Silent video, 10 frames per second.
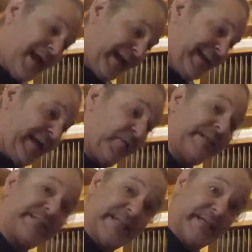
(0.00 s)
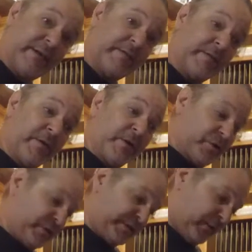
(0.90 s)
I guarantee it.
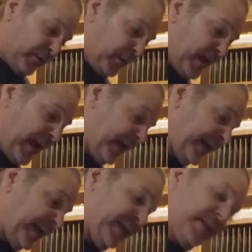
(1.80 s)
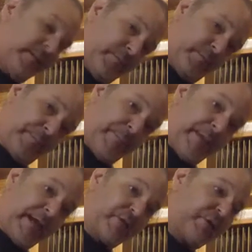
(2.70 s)
Just learn how to be
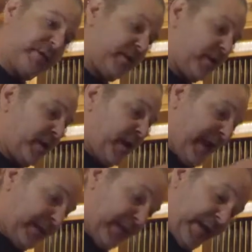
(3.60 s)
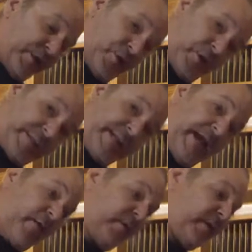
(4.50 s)
patient and let it cook
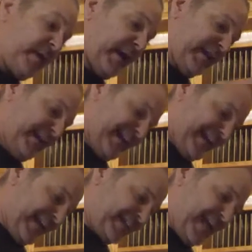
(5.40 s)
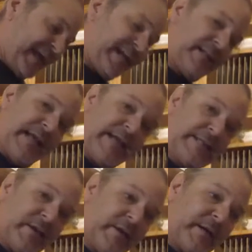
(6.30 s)
down and let it get that
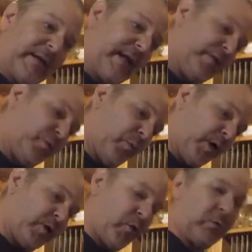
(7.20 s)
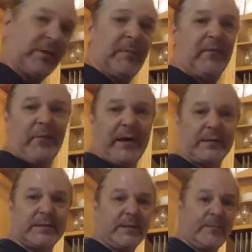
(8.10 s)
glaze on it, and you are golden, my
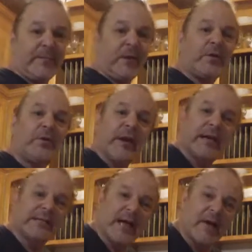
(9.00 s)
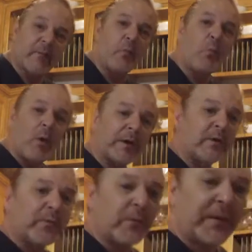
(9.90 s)
friends. You guys have a
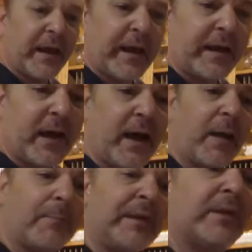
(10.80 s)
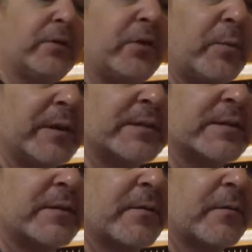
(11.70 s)
wonderful night. Be good humans.